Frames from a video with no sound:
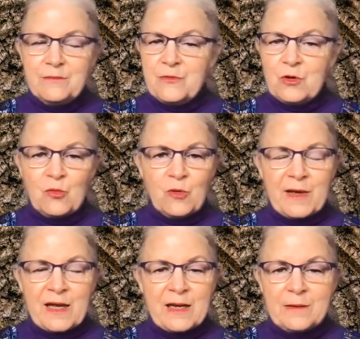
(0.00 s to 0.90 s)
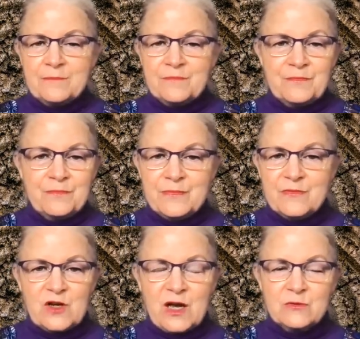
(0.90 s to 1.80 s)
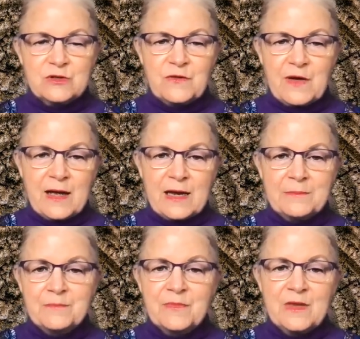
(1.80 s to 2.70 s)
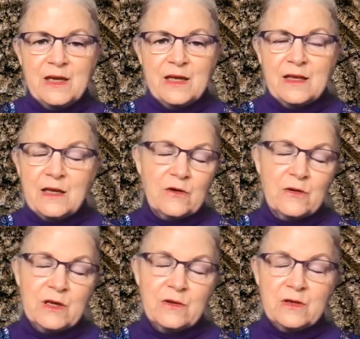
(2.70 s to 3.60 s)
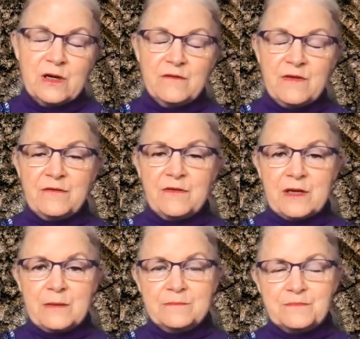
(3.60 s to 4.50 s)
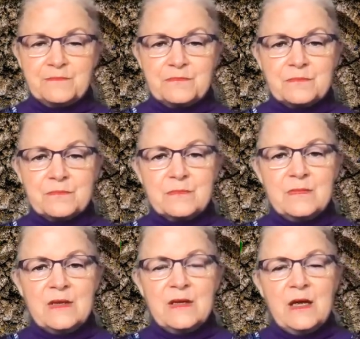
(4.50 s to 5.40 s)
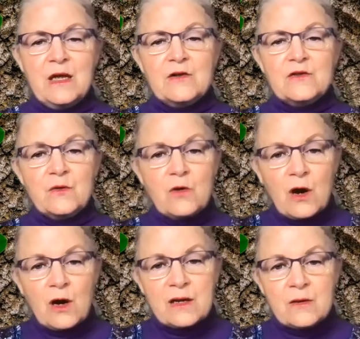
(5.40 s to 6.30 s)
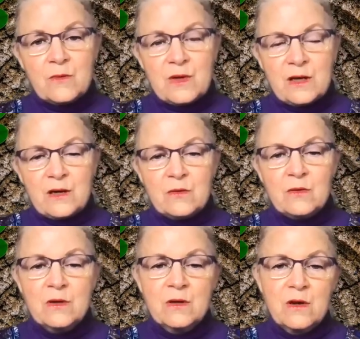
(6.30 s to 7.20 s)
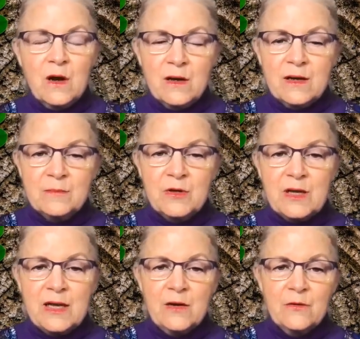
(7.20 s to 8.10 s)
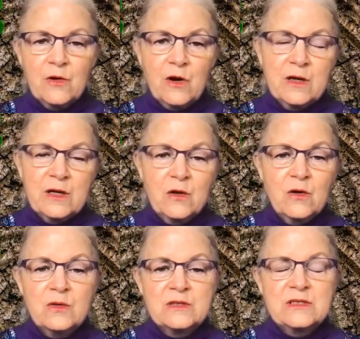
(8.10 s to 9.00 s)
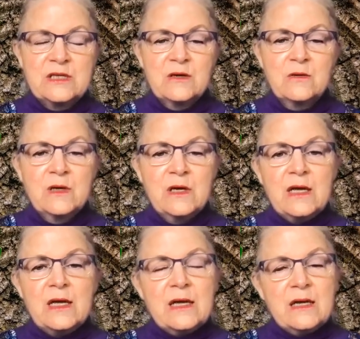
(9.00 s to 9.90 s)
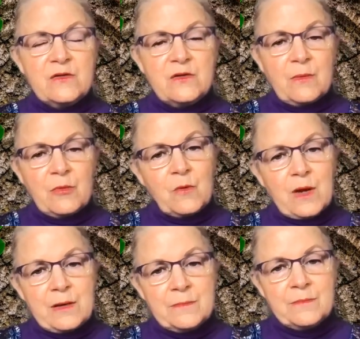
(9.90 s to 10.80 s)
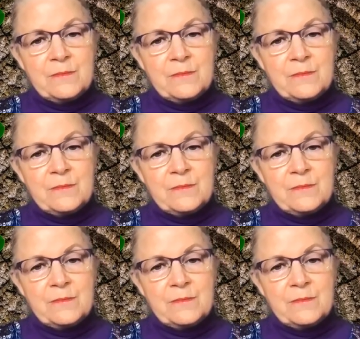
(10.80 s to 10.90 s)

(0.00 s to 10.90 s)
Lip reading: no more pain, child was fine, and the ear healed uneventfully. So garlic and willow, garlic and mullein, or garlic and golden seal is number one.